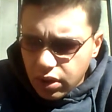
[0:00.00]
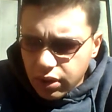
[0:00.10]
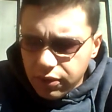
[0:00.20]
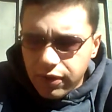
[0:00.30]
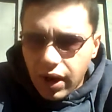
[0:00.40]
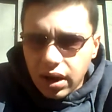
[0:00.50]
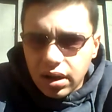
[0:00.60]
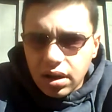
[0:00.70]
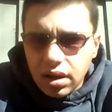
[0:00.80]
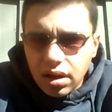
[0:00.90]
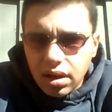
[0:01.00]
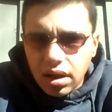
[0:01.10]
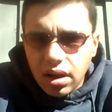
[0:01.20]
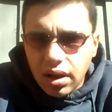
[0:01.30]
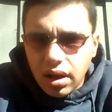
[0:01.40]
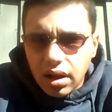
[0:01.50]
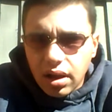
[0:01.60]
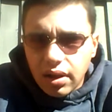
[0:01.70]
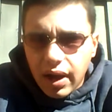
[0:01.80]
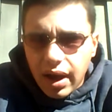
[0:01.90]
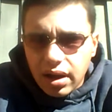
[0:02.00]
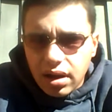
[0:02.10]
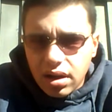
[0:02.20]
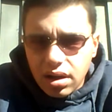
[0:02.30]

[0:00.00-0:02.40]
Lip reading: you can find that